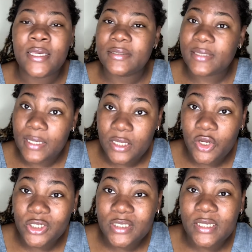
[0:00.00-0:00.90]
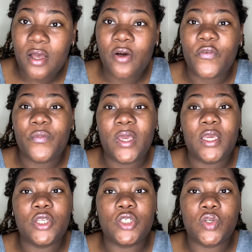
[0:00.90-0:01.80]
selling yourself,
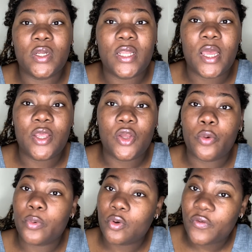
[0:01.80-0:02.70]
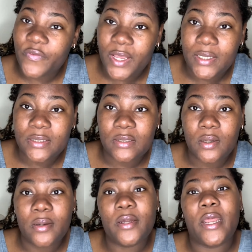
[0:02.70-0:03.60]
making sure that your profile is
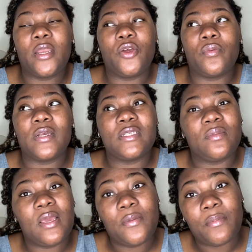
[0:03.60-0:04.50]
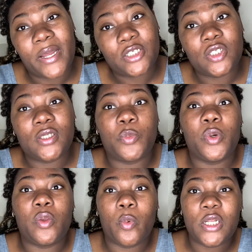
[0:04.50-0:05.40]
good and your resume matches up
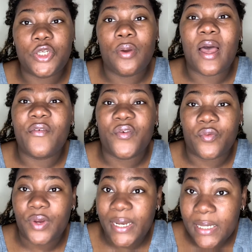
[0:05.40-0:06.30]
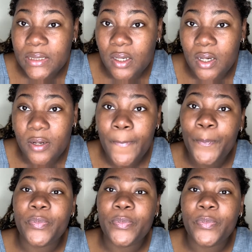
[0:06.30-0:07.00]
with what you have really done,